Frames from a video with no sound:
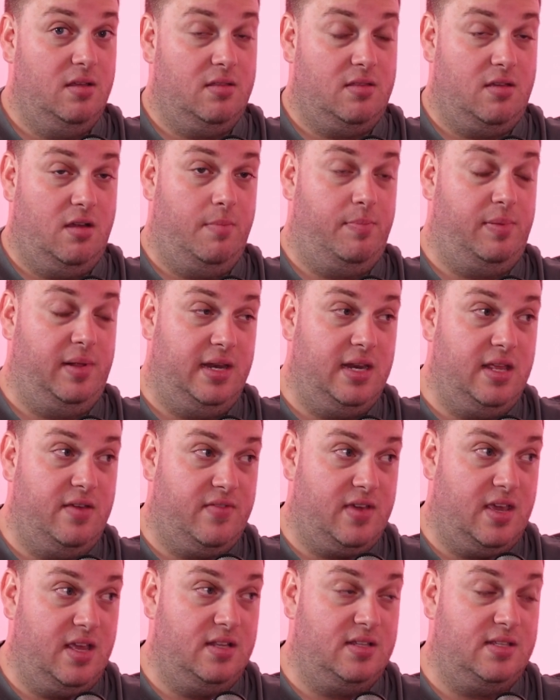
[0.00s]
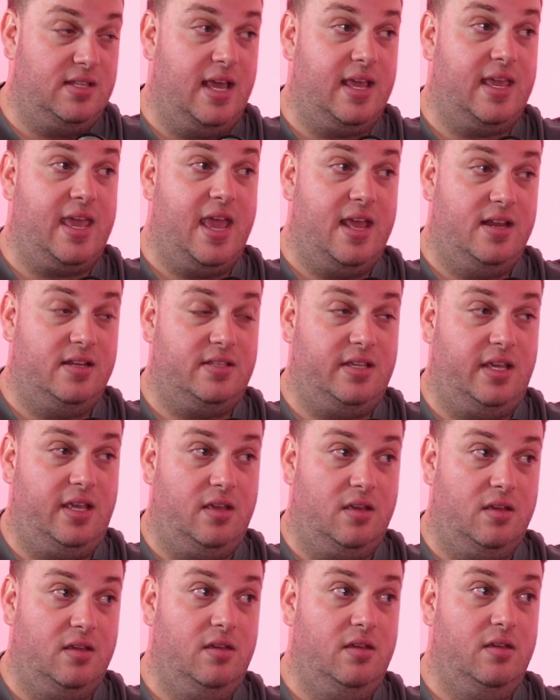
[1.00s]
there are plenty of kids that can
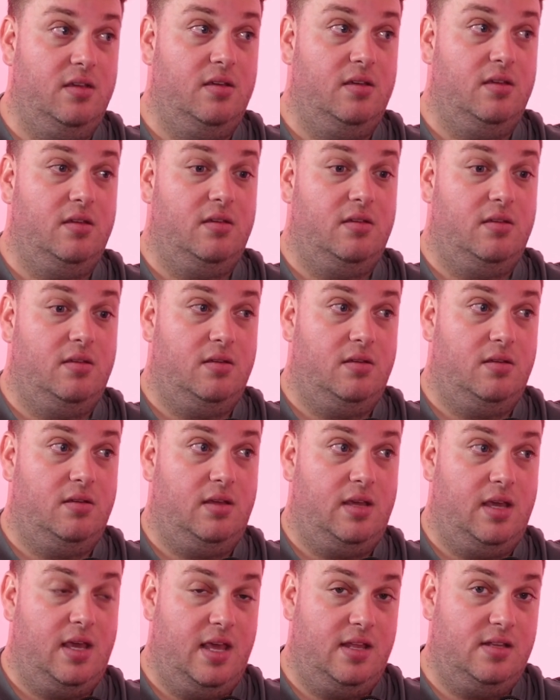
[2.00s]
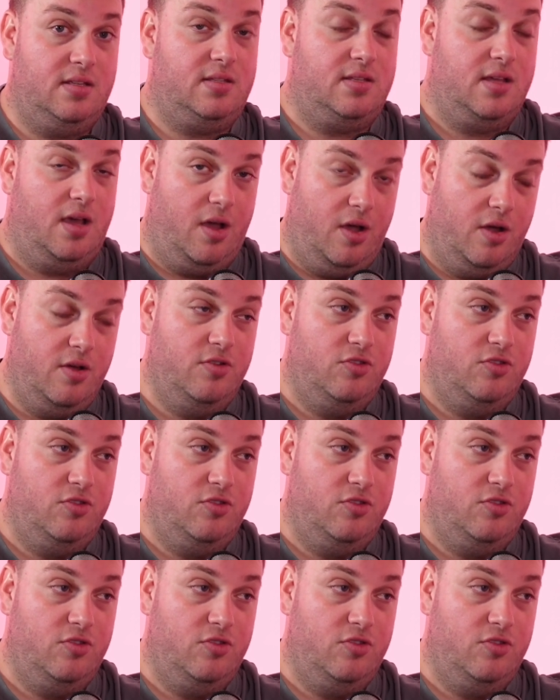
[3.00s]
sing. Hence the OG